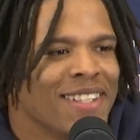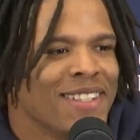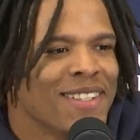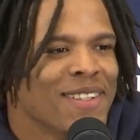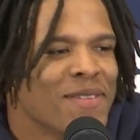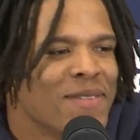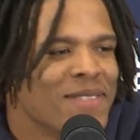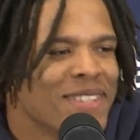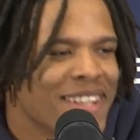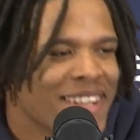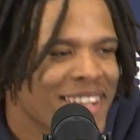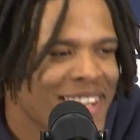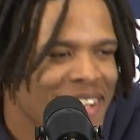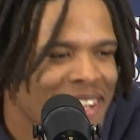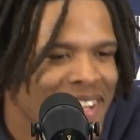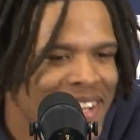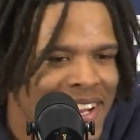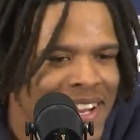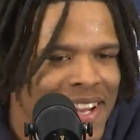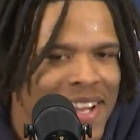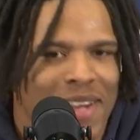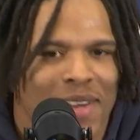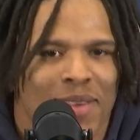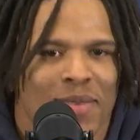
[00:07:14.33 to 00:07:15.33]
you know what I'm saying,
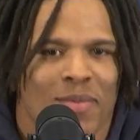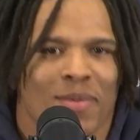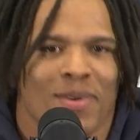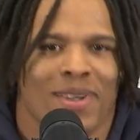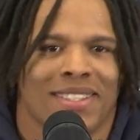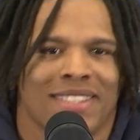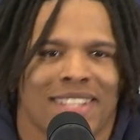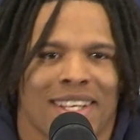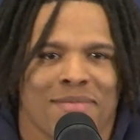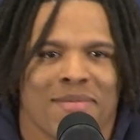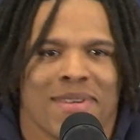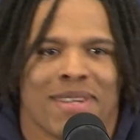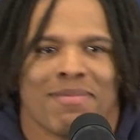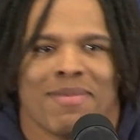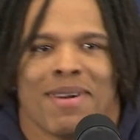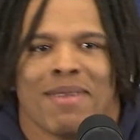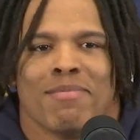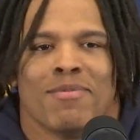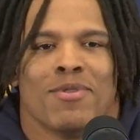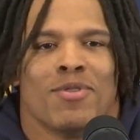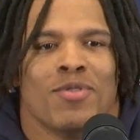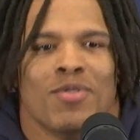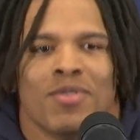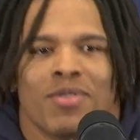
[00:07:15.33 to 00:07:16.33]
once I make my
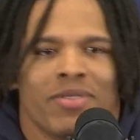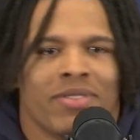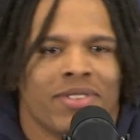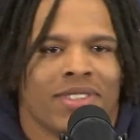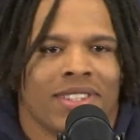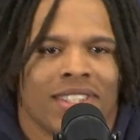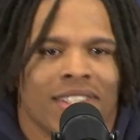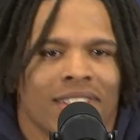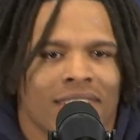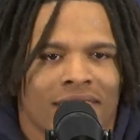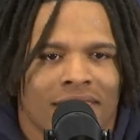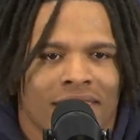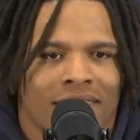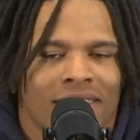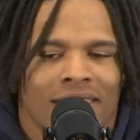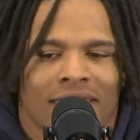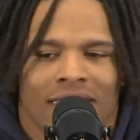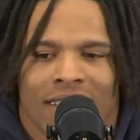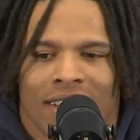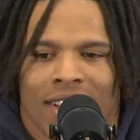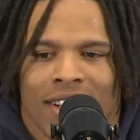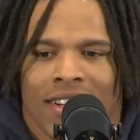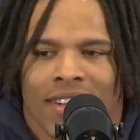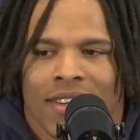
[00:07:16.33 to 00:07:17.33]
move, uh,
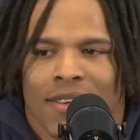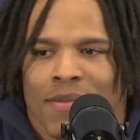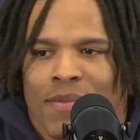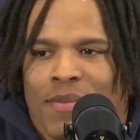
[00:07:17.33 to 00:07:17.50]
yeah.